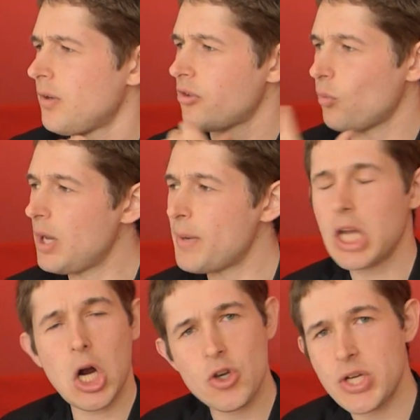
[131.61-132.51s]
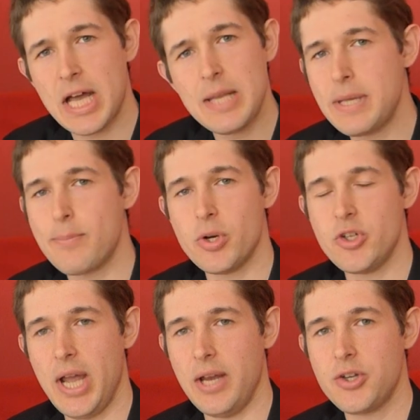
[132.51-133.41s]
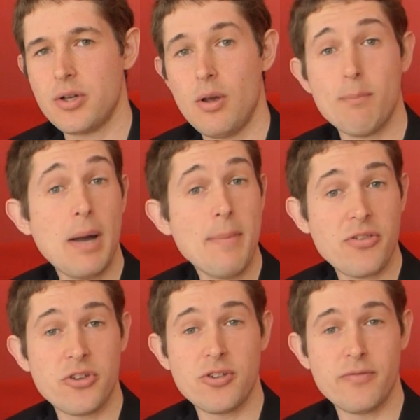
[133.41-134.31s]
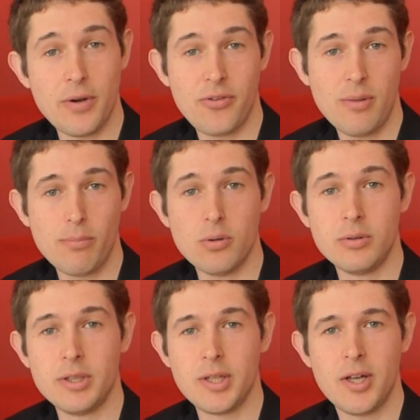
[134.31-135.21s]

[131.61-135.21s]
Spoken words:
So when I'm encouraging other people to change, my message is very simple.